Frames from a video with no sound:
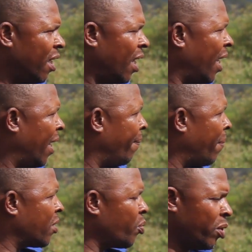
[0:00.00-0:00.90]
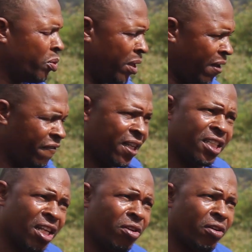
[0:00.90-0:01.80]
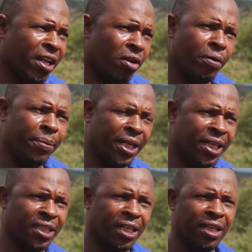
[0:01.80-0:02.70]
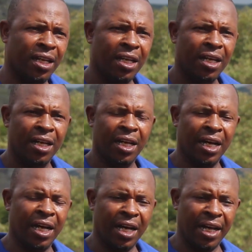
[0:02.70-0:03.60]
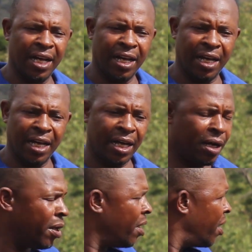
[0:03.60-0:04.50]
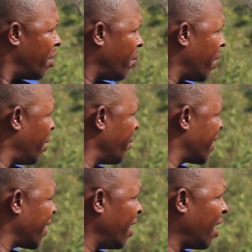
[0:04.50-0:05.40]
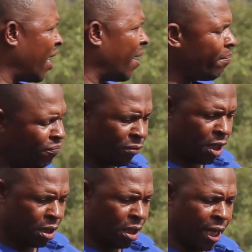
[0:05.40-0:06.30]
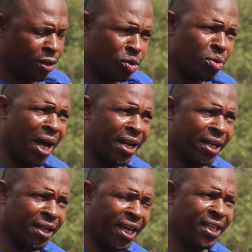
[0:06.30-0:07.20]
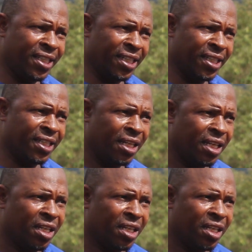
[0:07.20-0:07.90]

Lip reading: But we do have a general recommendation where we say 200 kgs